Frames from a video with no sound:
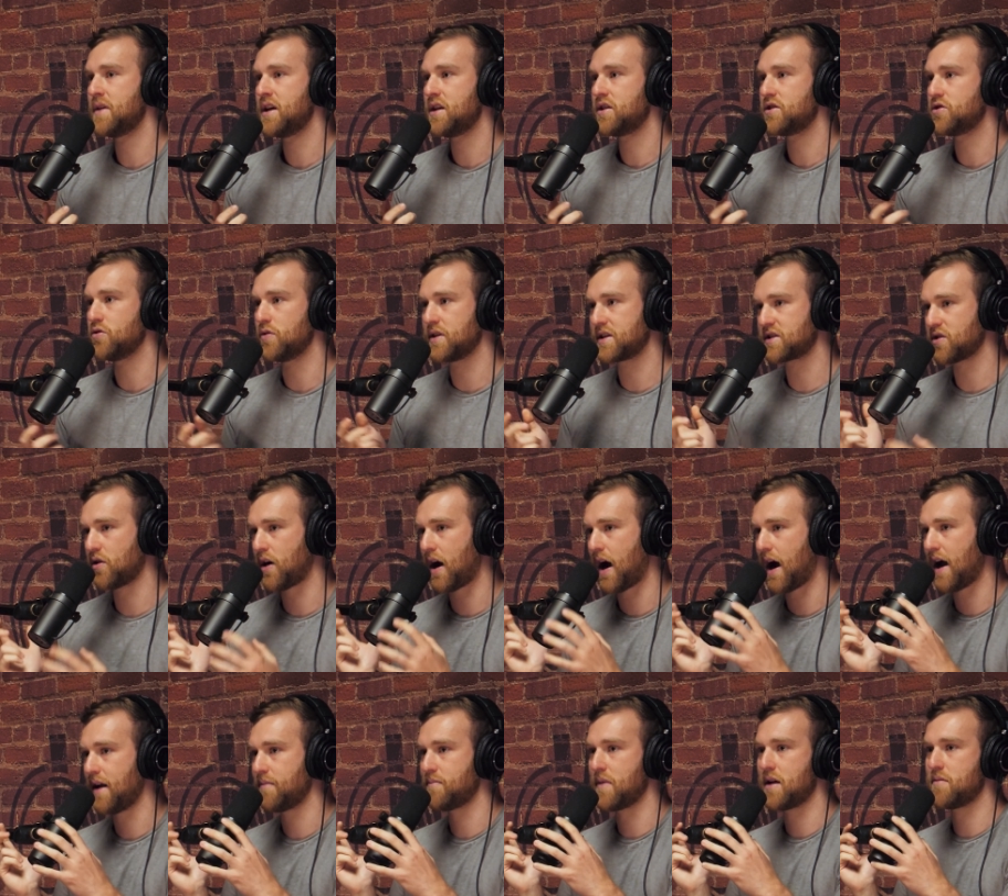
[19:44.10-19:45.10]
doing so
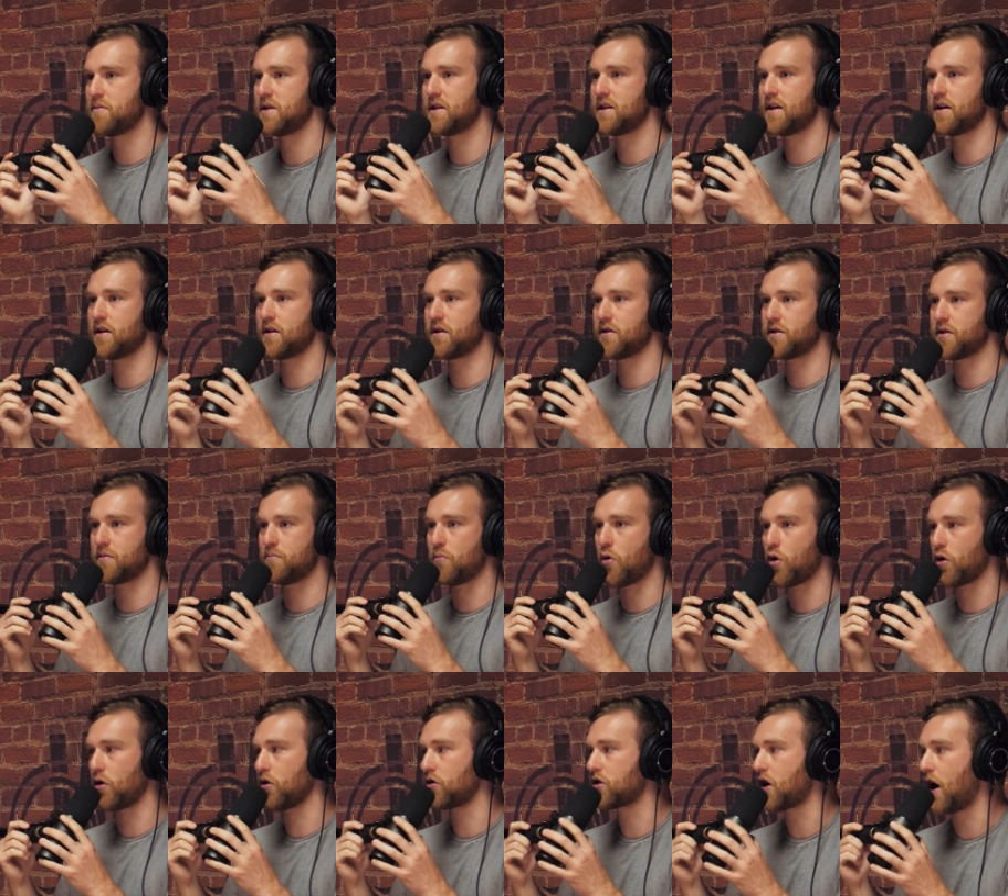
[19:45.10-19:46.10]
hot. Maybe the
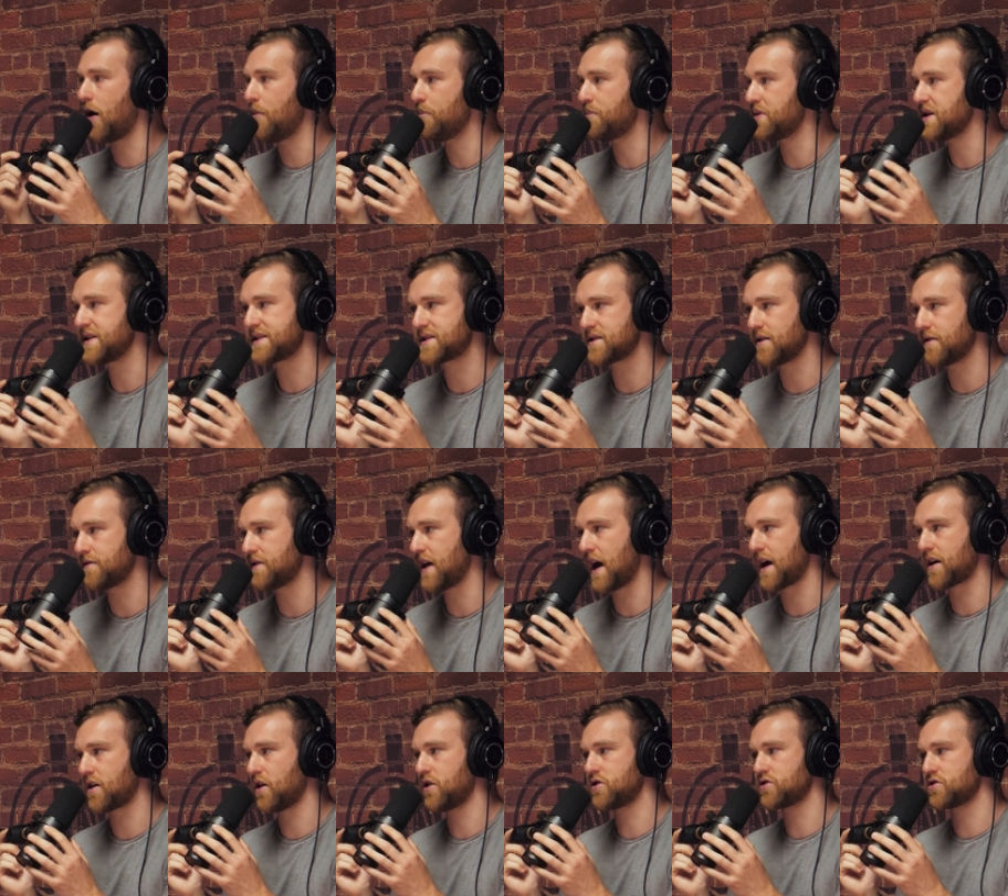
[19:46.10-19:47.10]
moral compass of
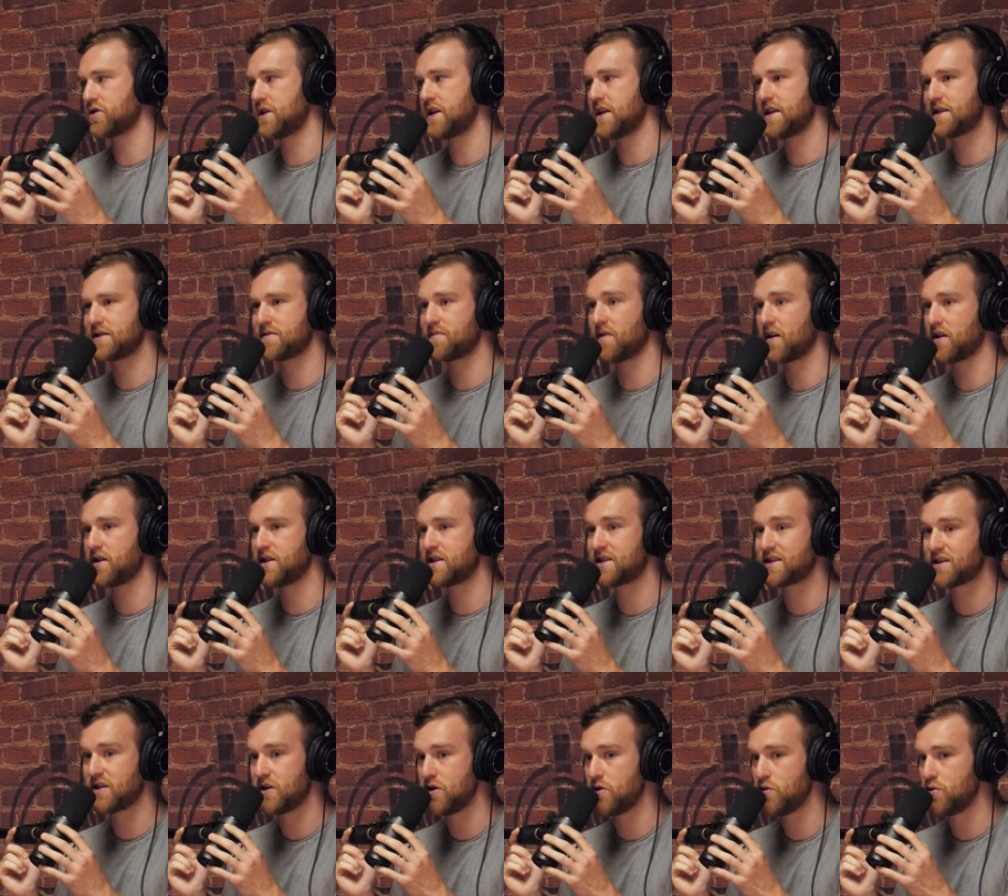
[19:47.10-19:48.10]
that country is very
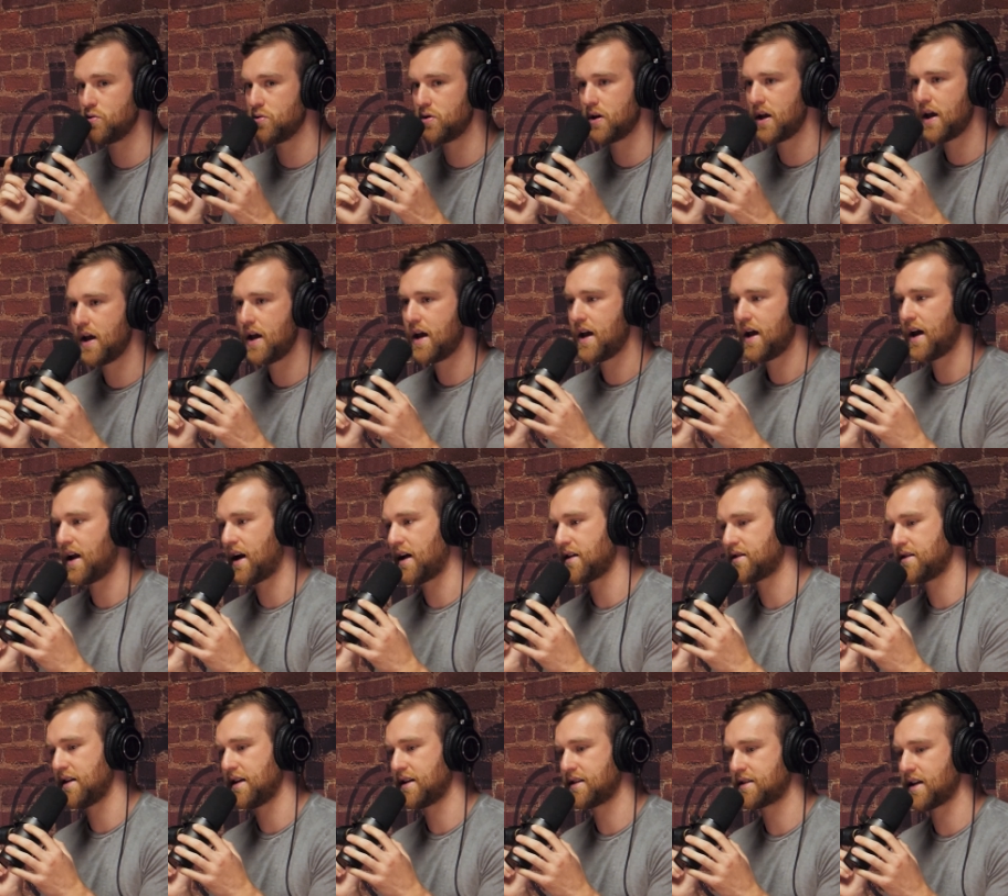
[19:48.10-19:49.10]
skewed. And I
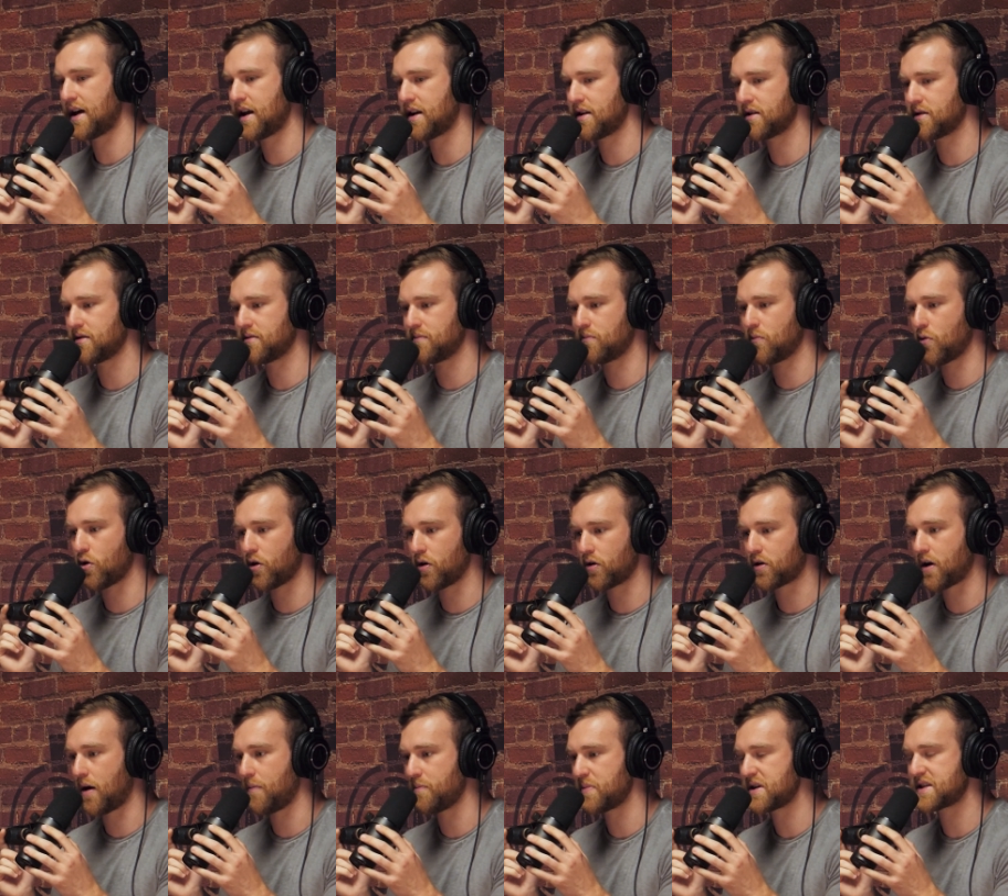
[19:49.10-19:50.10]
think that the moral
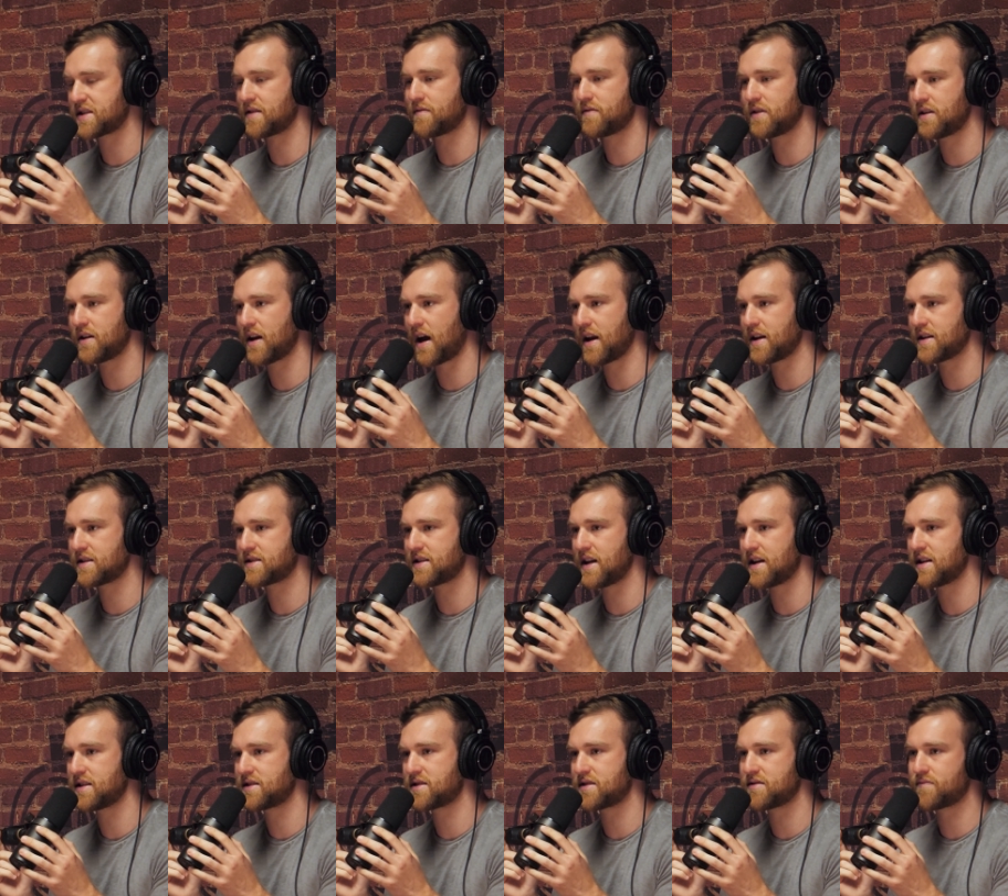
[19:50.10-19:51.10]
compass of the United
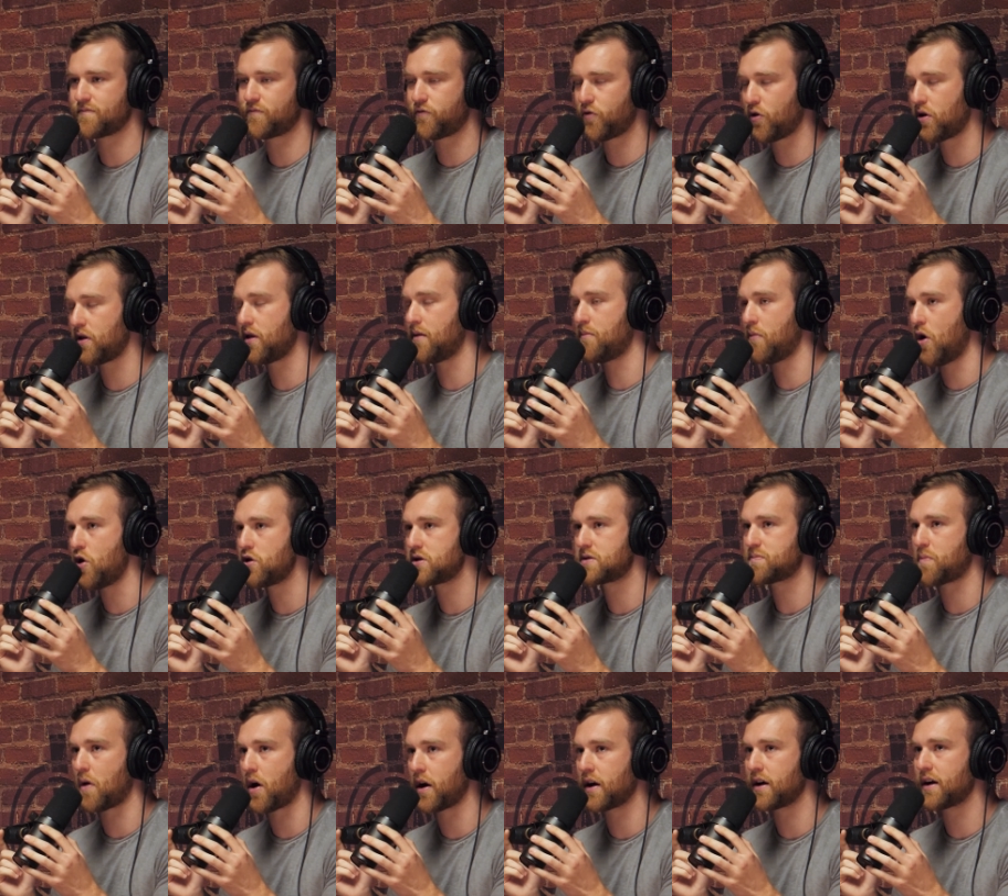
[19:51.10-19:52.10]
States, for the most
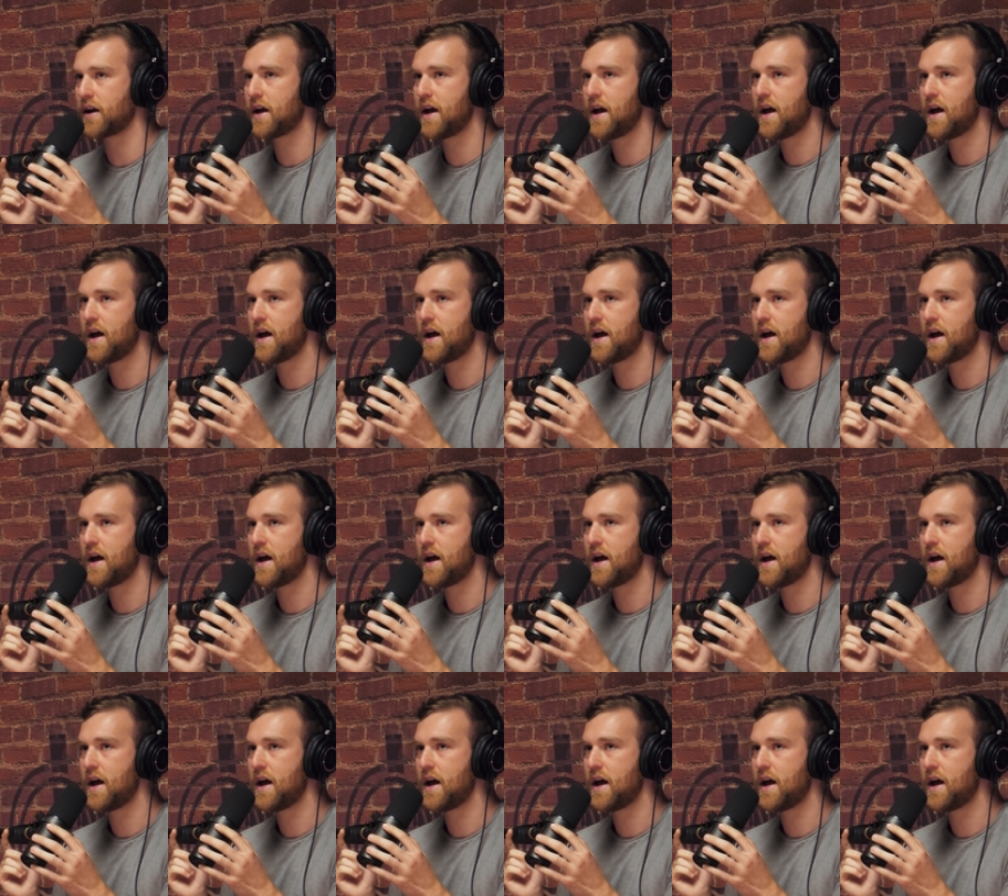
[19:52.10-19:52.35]
part,